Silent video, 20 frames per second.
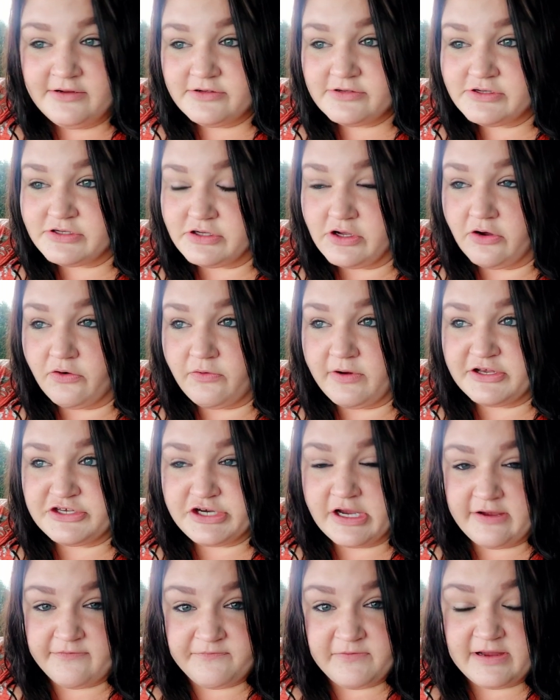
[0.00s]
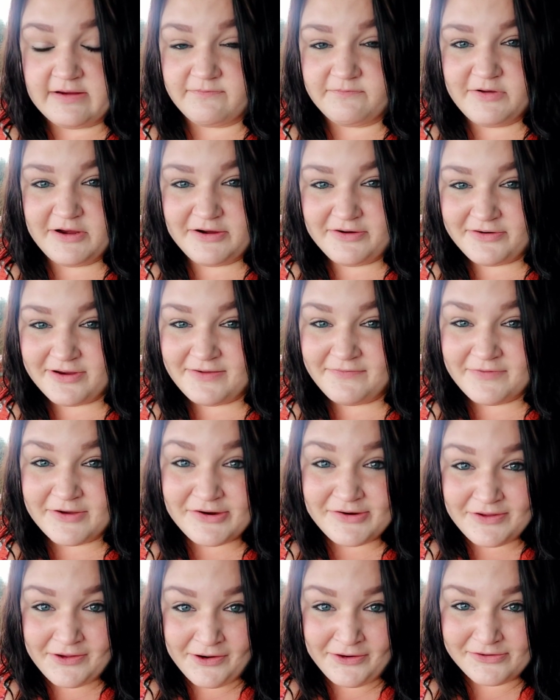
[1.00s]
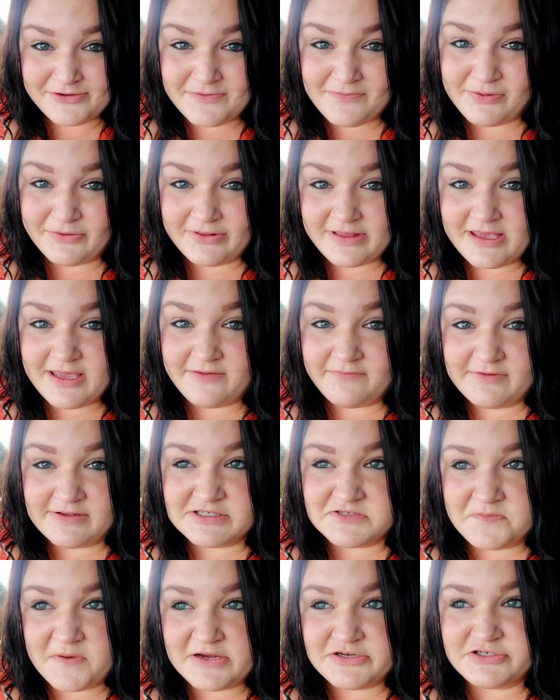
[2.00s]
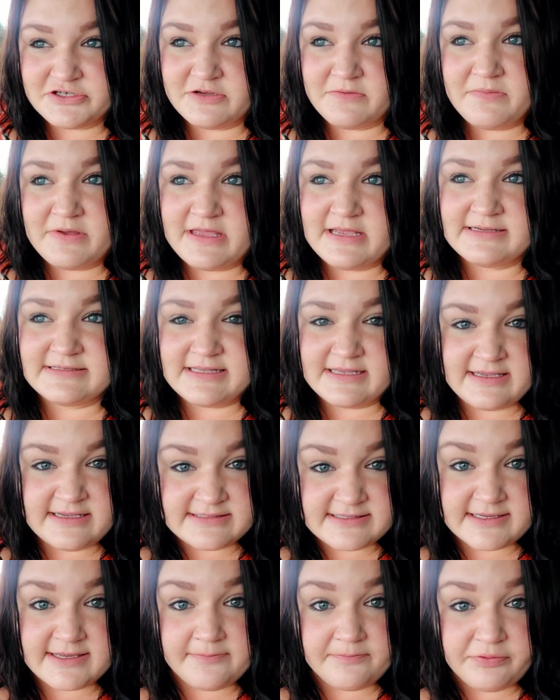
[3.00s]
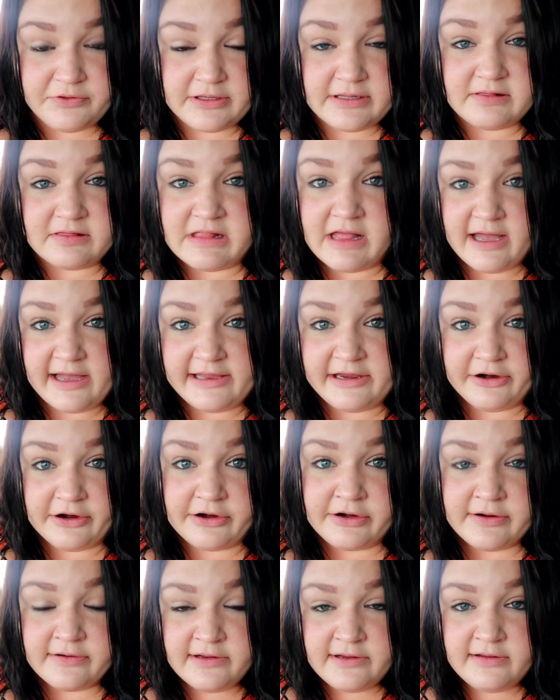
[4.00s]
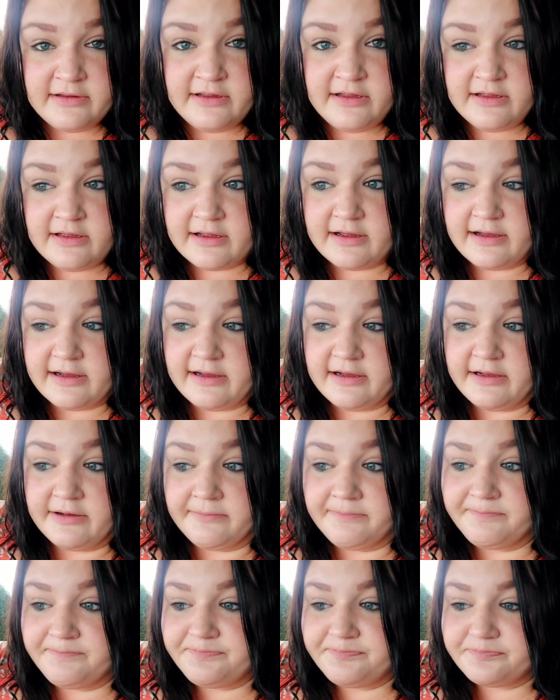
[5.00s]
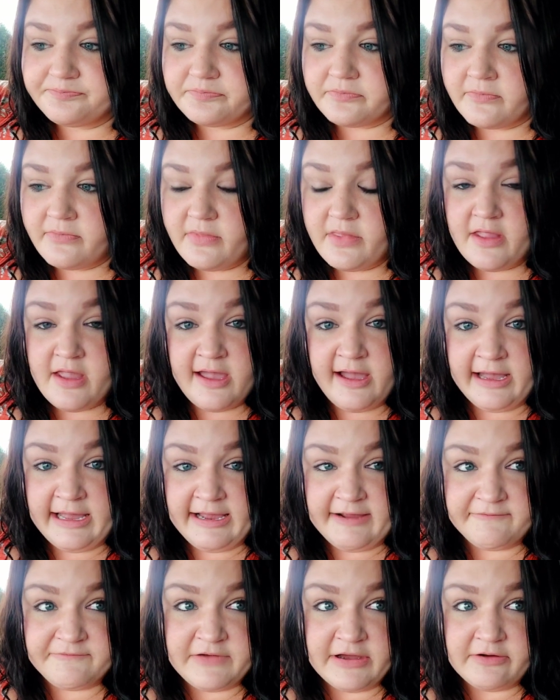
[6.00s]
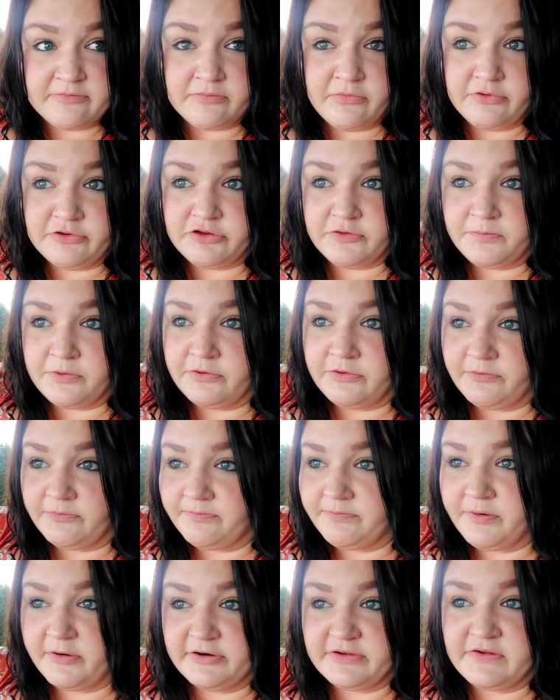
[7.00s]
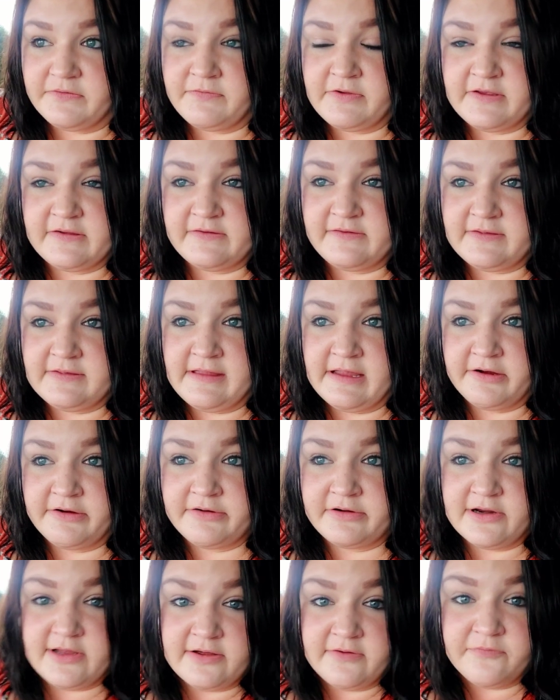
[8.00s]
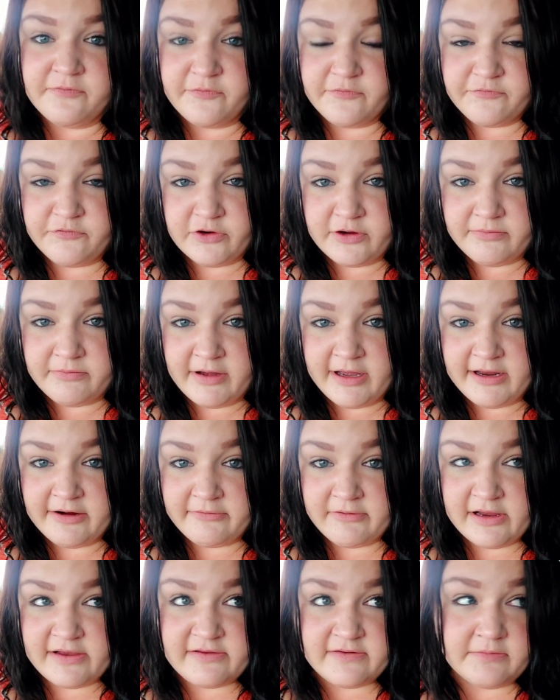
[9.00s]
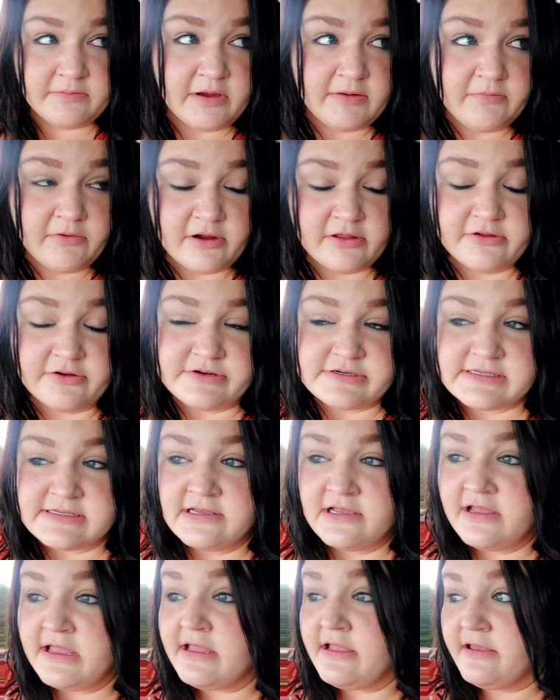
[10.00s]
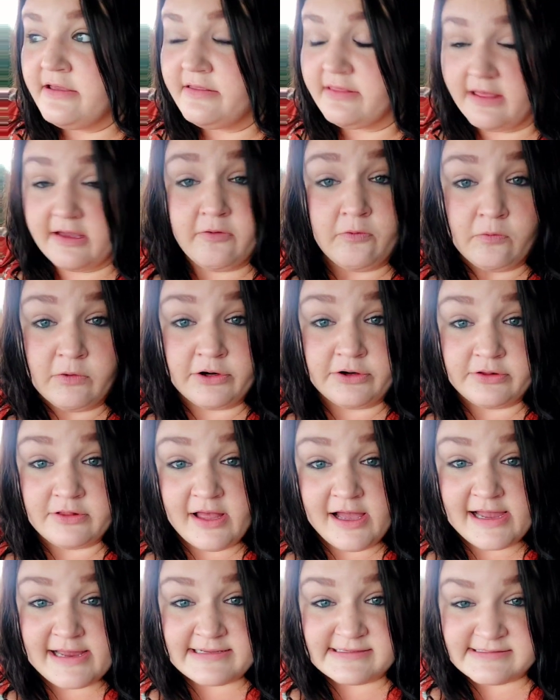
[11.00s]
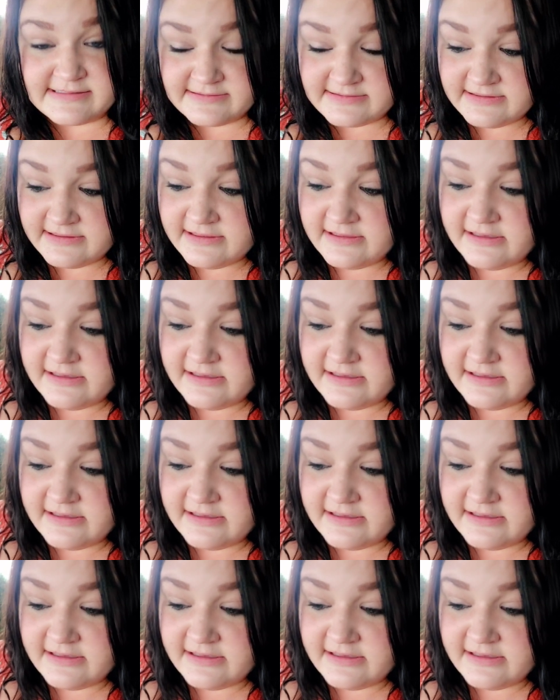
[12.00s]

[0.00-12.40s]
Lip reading: So, which I find very, very hard to believe, especially being that he's a complete liar. I found multiple parts of his narrative from my arrest and my brother's that were lies.